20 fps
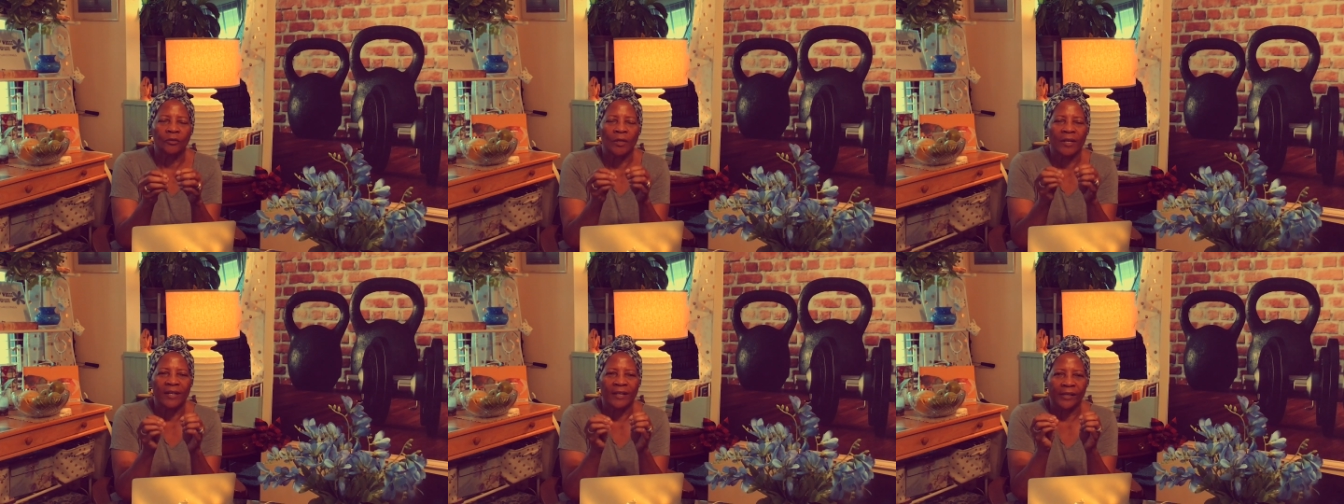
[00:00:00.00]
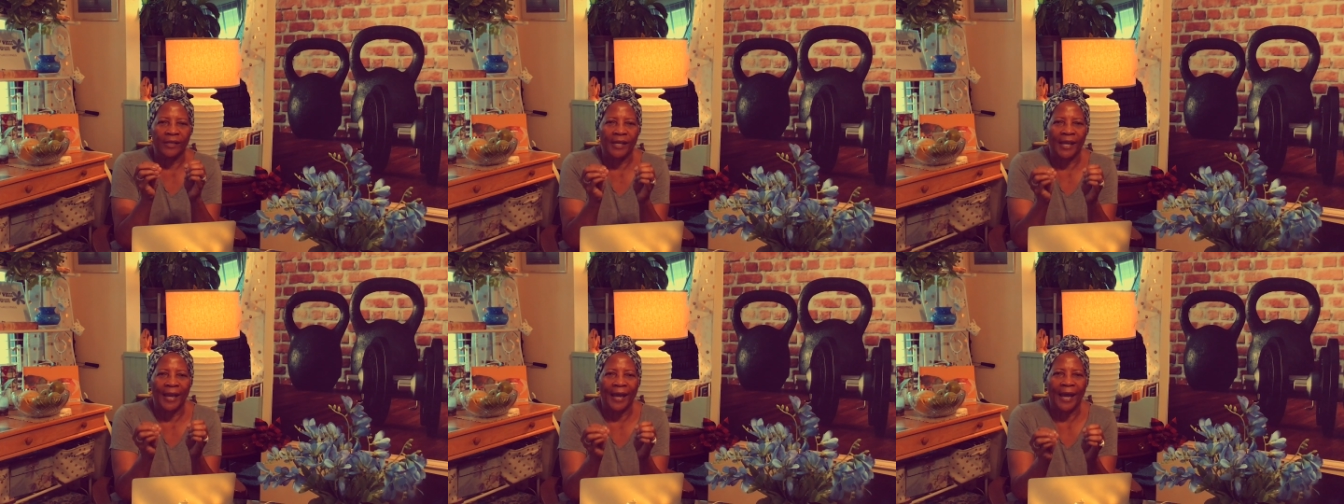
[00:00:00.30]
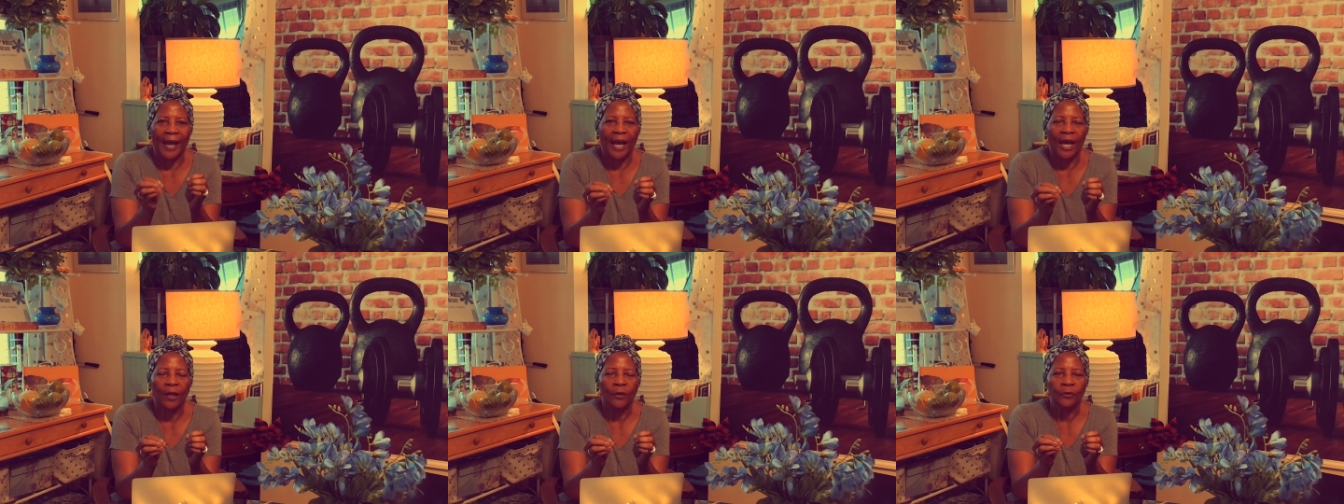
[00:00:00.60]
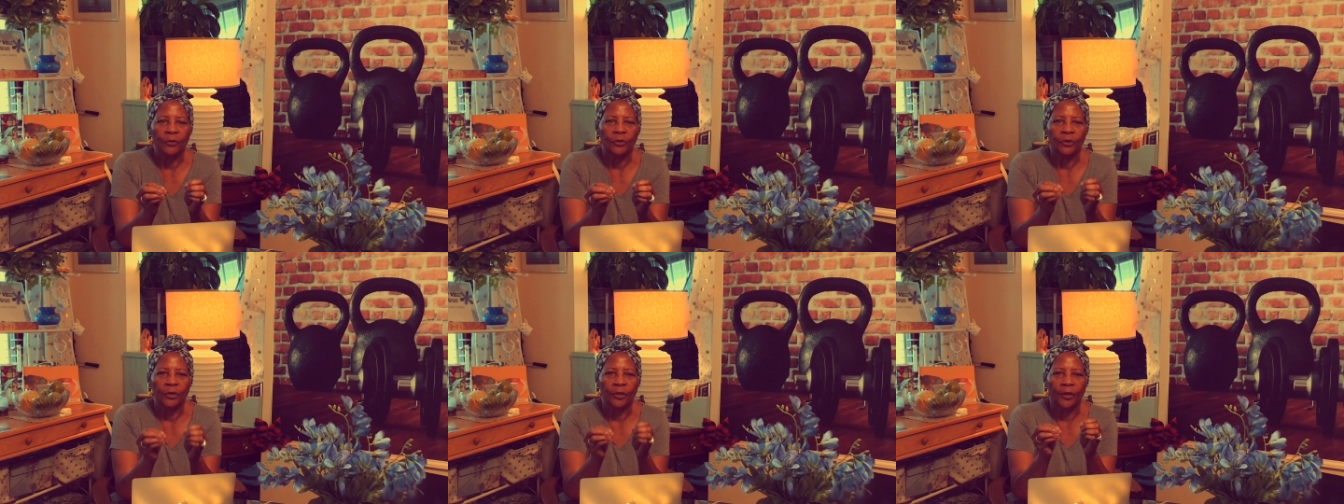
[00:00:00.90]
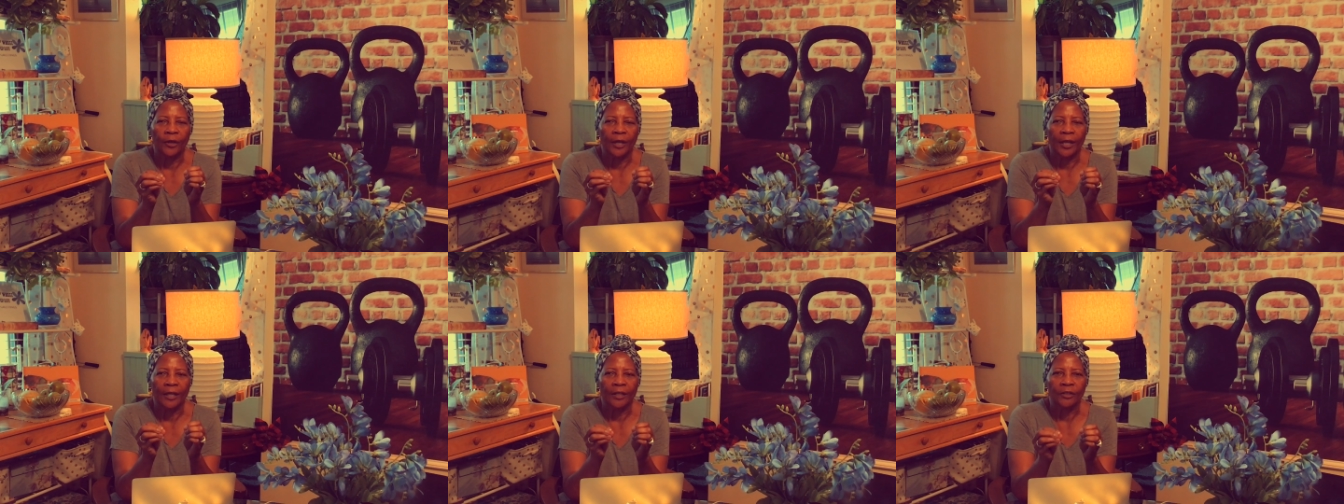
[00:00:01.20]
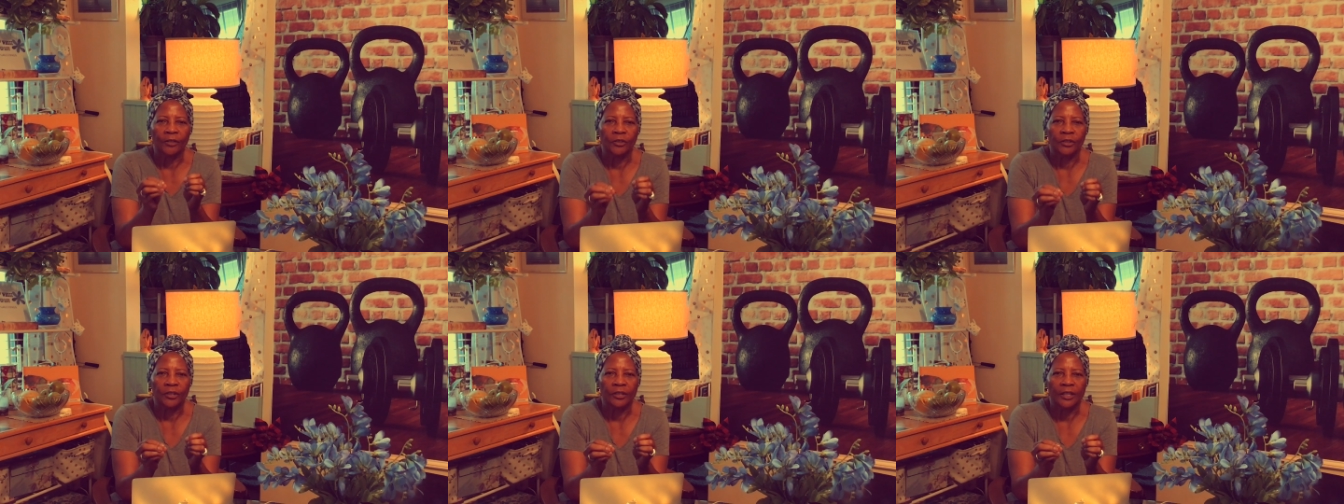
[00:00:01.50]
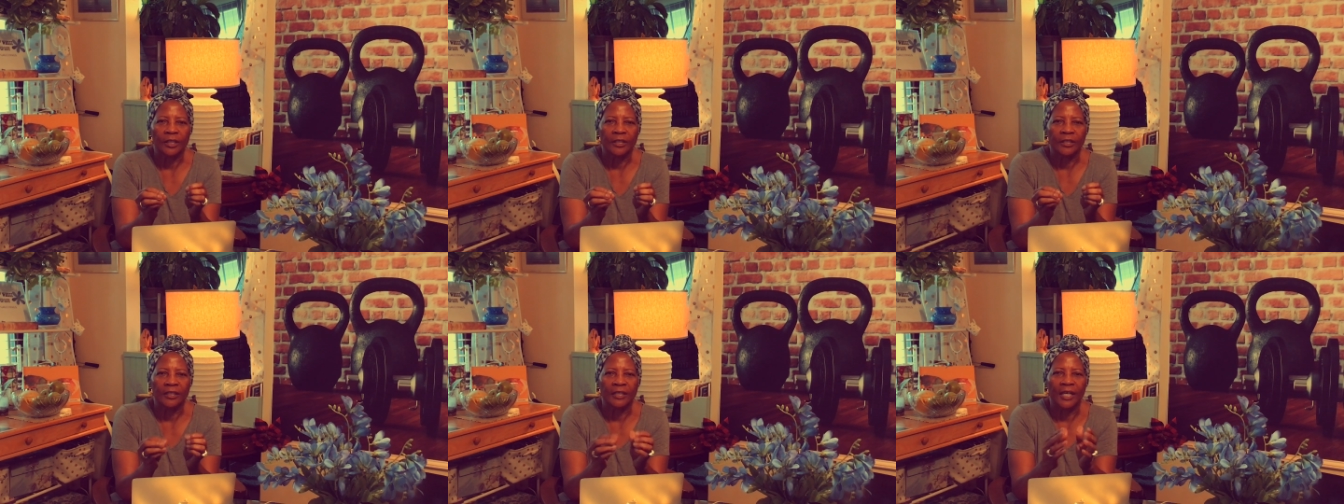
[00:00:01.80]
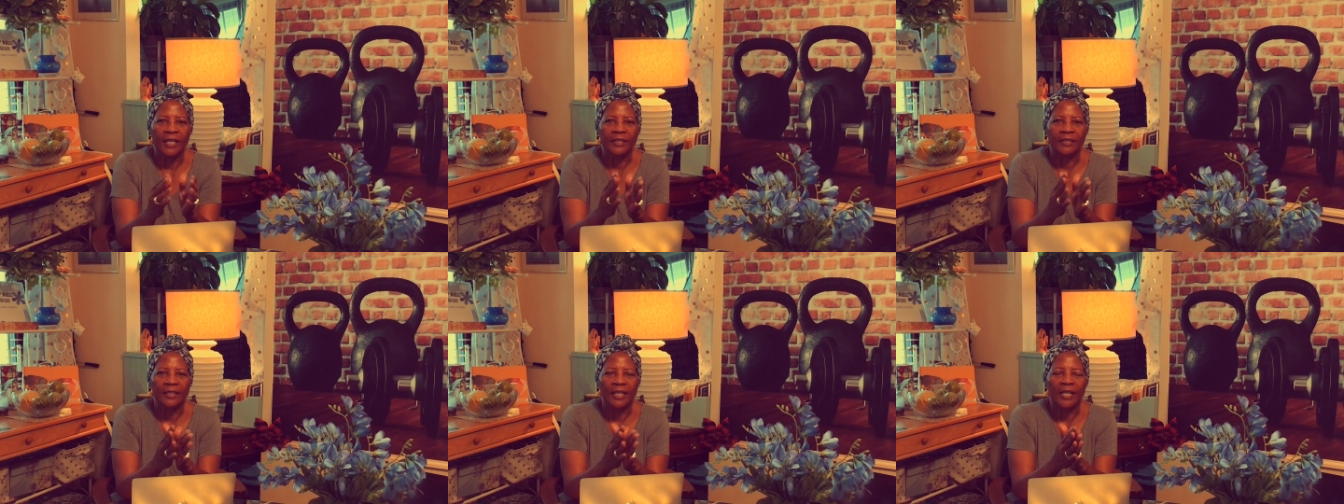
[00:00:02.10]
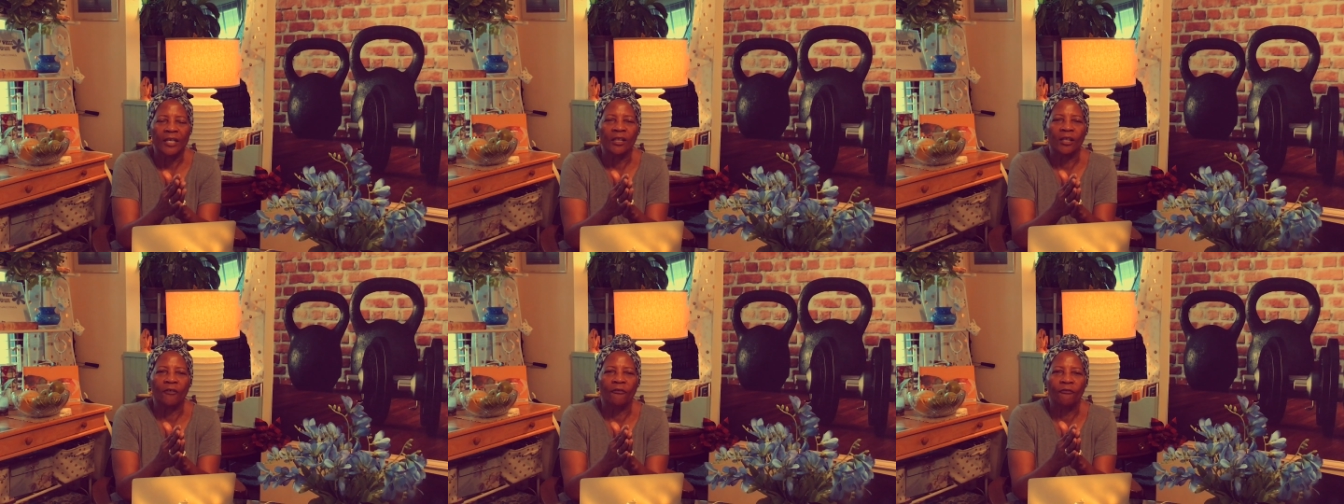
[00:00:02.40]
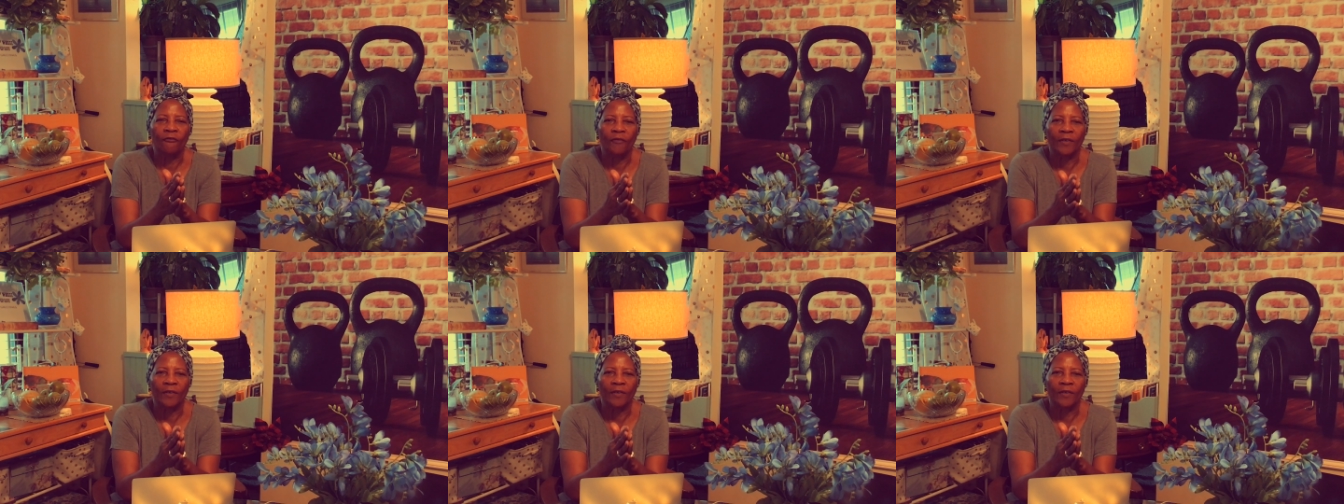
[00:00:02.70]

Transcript: an encounter in a sense that's in the